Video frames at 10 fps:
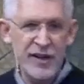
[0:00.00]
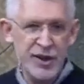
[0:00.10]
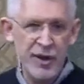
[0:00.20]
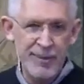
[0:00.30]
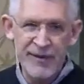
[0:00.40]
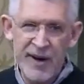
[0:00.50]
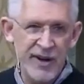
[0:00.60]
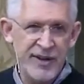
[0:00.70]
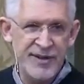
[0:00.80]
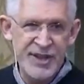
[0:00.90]
things are going to be
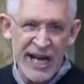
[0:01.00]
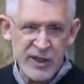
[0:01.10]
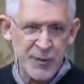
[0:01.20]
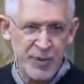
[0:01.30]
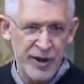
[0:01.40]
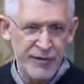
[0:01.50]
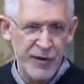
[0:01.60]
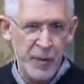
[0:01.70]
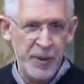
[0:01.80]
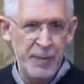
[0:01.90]
very desperate
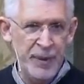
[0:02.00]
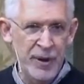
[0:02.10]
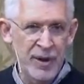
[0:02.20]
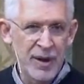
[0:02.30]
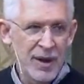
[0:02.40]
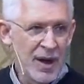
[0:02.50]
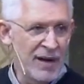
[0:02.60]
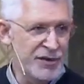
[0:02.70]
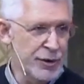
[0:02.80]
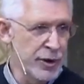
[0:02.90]
for the people
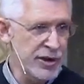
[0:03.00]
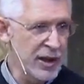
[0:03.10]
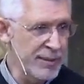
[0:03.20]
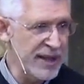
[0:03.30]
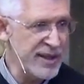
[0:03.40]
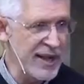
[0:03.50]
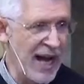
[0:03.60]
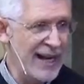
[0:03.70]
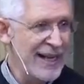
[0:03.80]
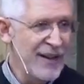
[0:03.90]
of Jerusalem, does it
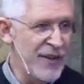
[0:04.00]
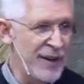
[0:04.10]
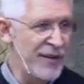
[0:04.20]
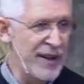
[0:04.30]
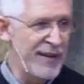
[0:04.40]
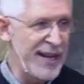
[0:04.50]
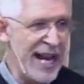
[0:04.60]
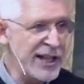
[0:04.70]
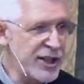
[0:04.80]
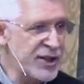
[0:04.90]
not? The, the, the
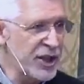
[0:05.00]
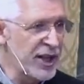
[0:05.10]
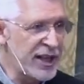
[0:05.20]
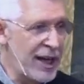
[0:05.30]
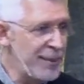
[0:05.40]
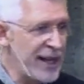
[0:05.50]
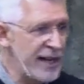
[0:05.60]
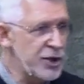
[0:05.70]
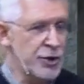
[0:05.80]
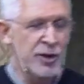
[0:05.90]
nations are going to come
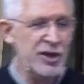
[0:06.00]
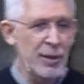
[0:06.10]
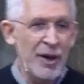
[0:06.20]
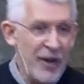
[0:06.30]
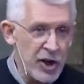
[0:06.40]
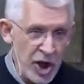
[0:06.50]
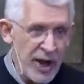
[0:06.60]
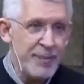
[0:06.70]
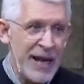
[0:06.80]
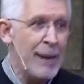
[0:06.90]
against Jerusalem and they're
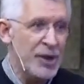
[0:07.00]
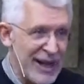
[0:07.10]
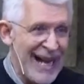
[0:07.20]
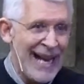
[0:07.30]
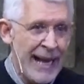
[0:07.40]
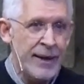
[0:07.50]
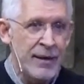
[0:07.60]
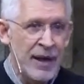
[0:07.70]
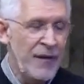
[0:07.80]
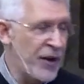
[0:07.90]
going to be able to get in.
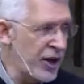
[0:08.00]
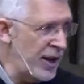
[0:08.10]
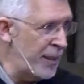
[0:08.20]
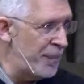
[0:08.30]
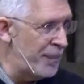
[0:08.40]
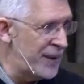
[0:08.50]
They're going to